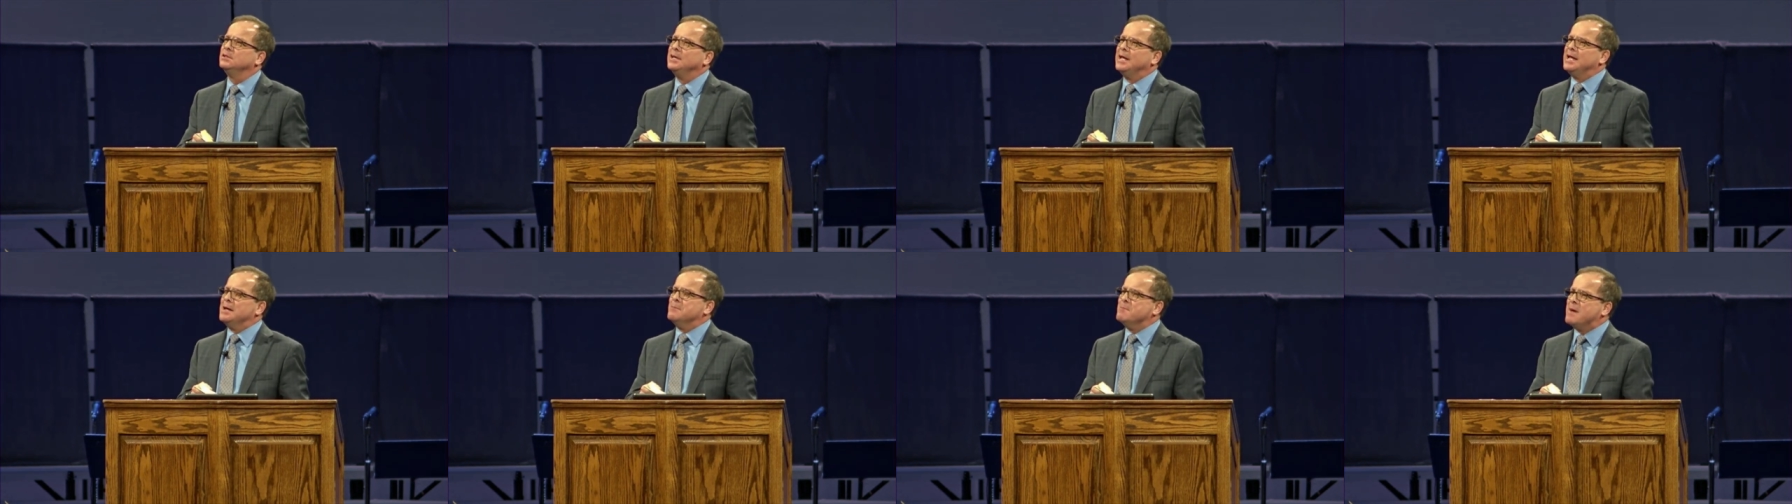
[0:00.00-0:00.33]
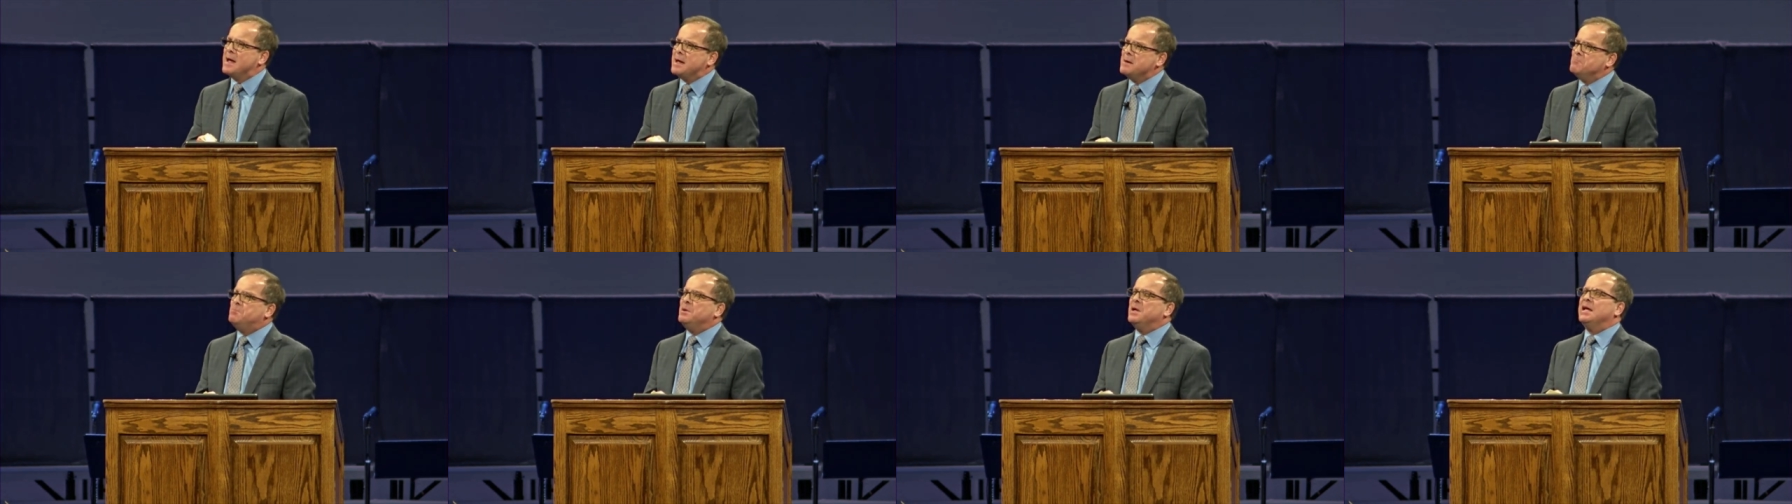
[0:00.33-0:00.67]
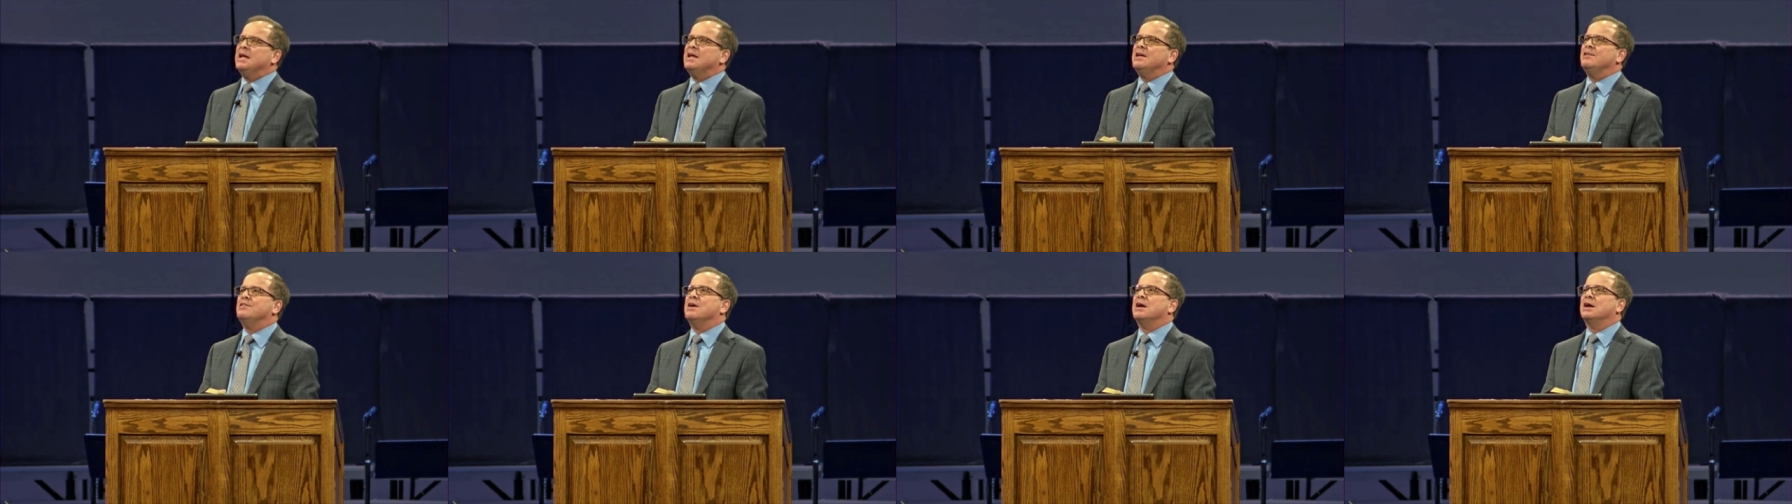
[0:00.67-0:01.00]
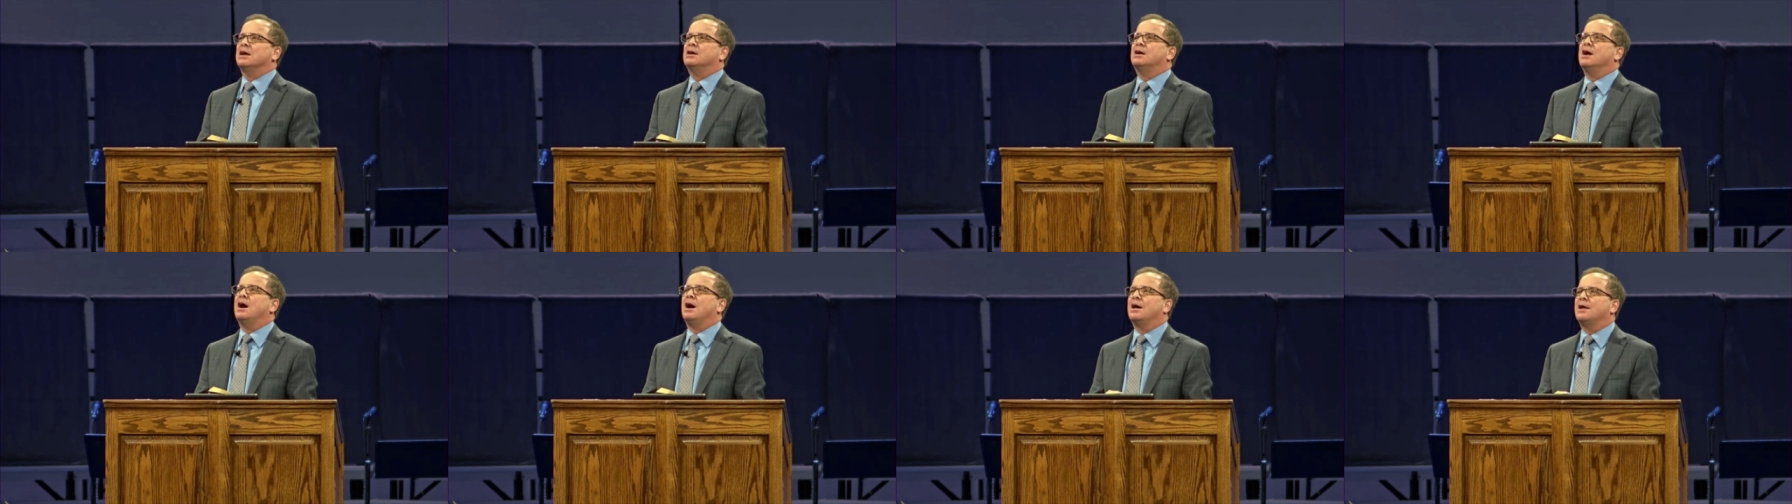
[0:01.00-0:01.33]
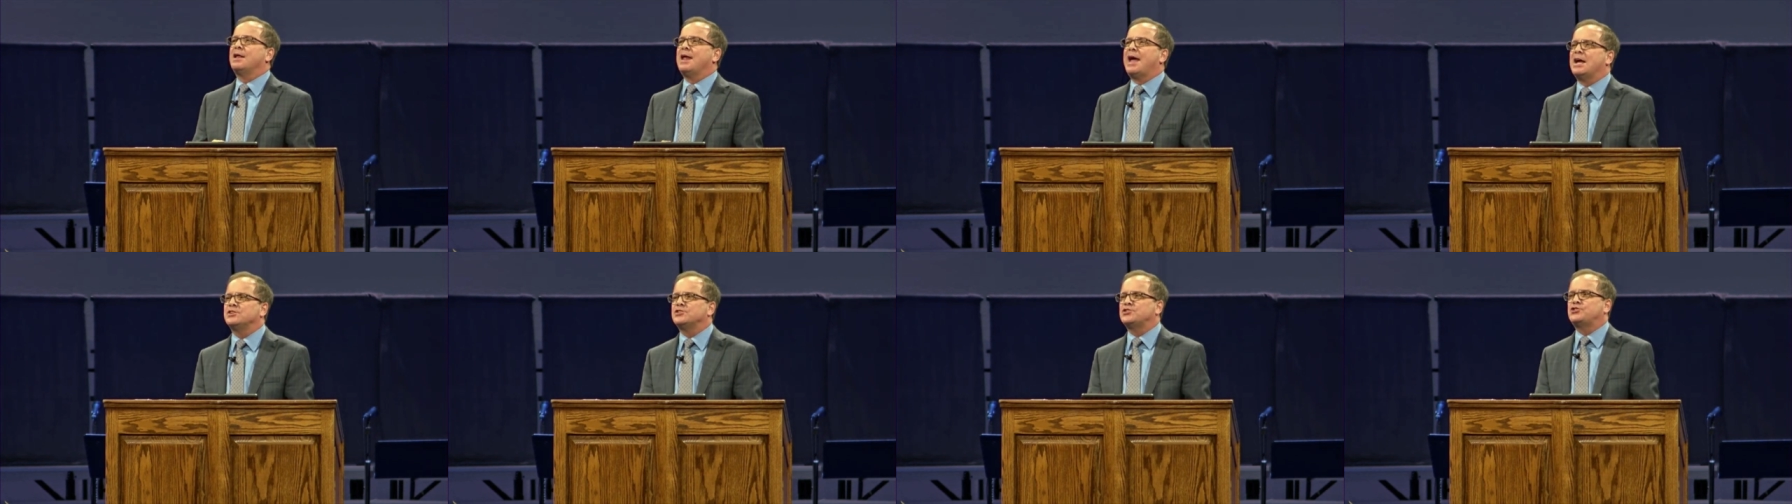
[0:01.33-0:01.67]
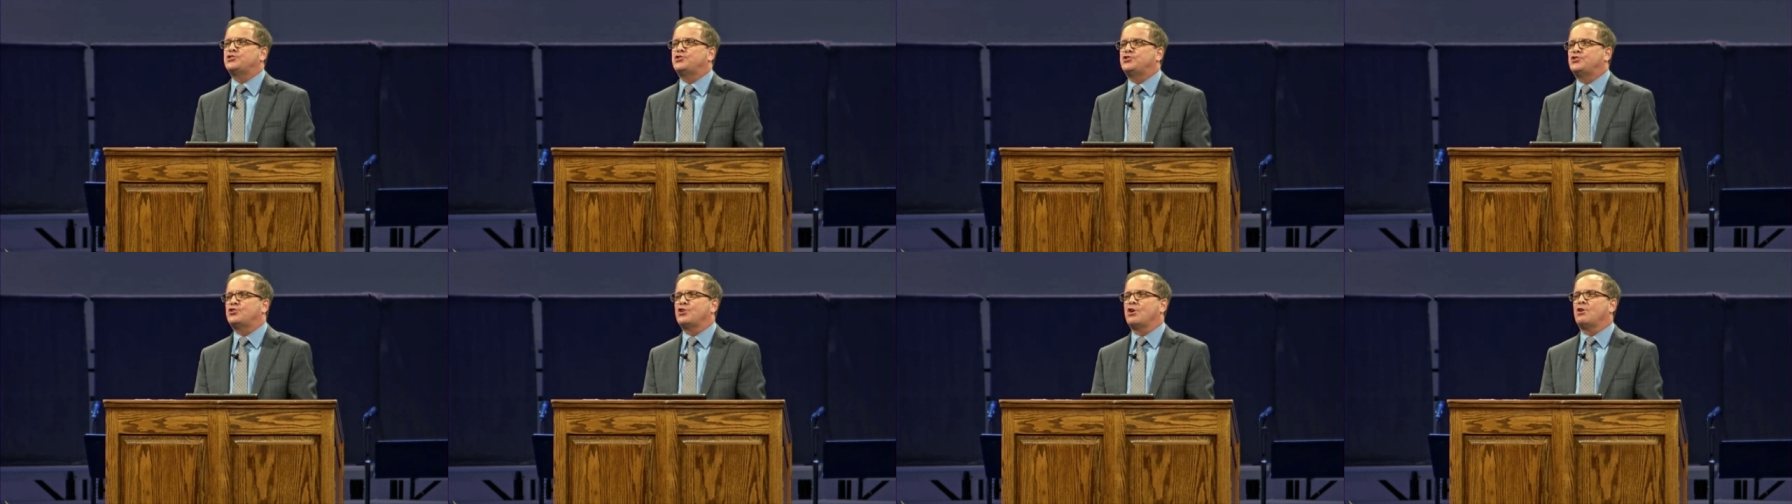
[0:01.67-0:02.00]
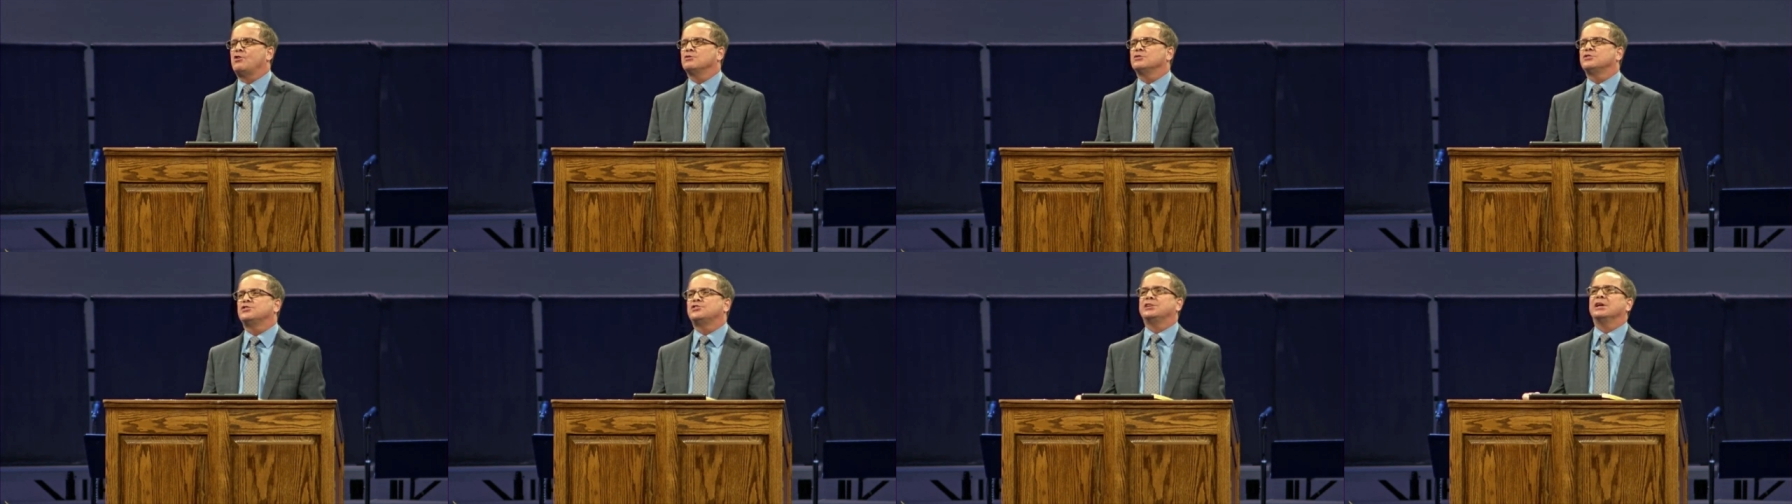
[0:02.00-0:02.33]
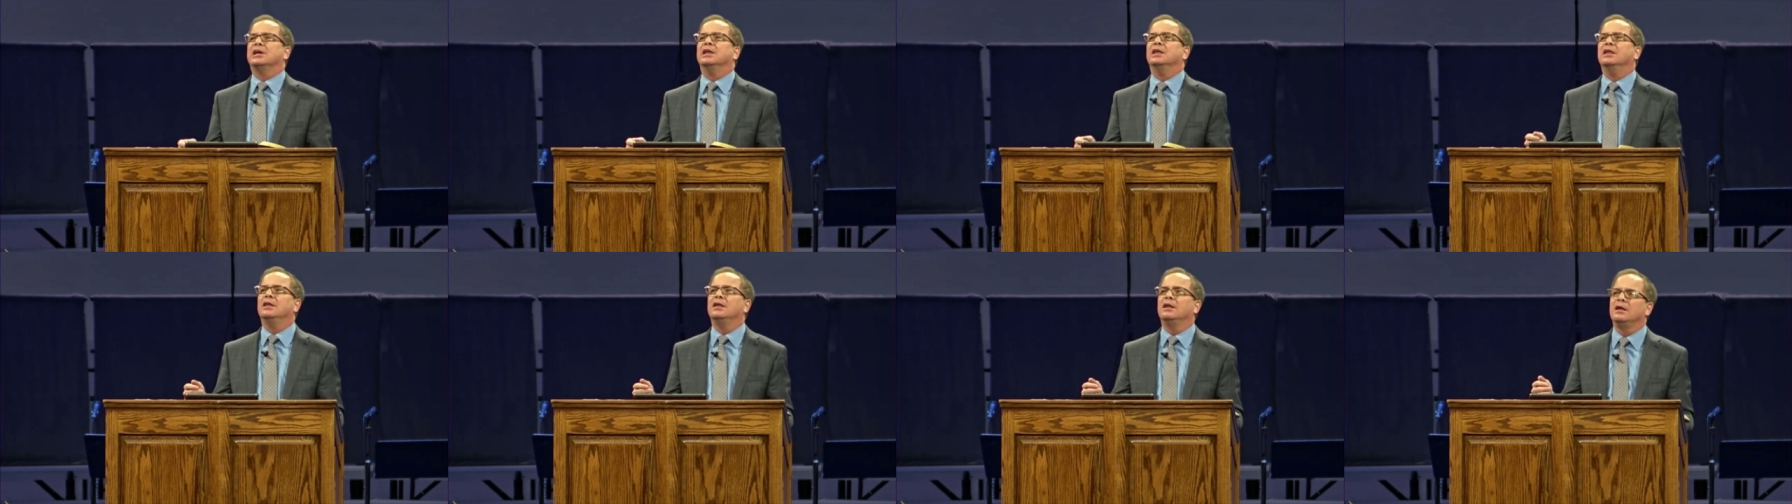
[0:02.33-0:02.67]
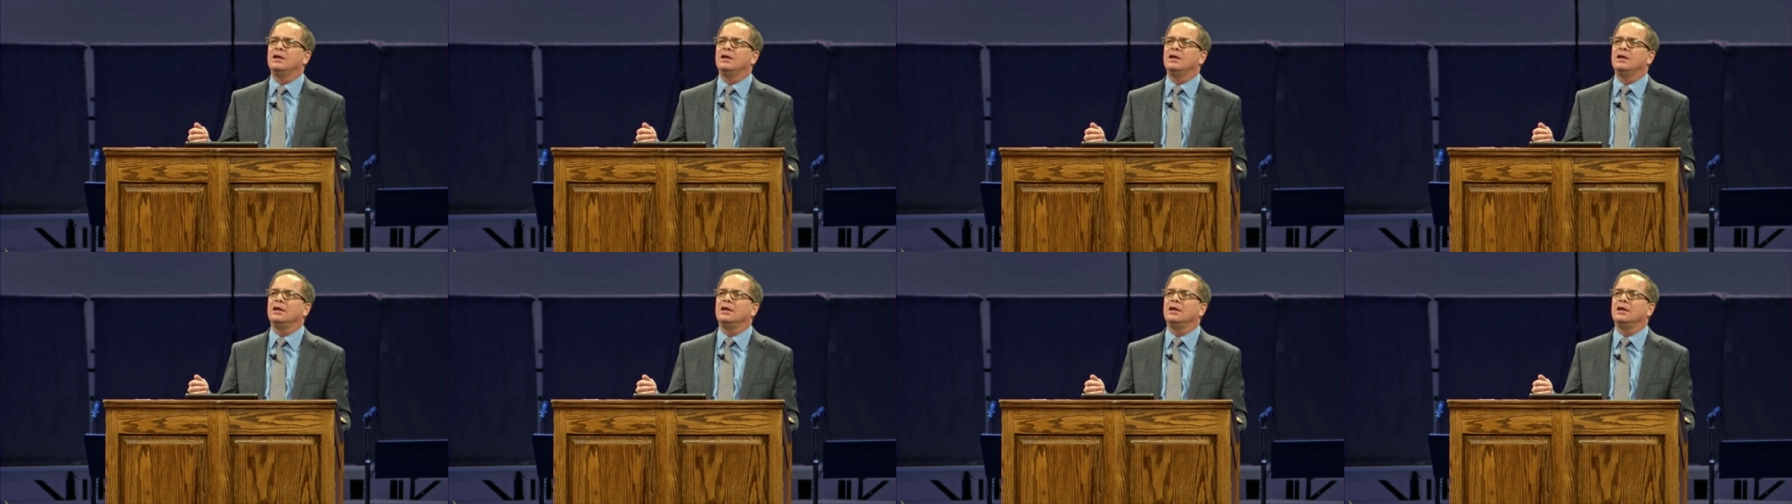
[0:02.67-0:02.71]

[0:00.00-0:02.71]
It may be that God has chosen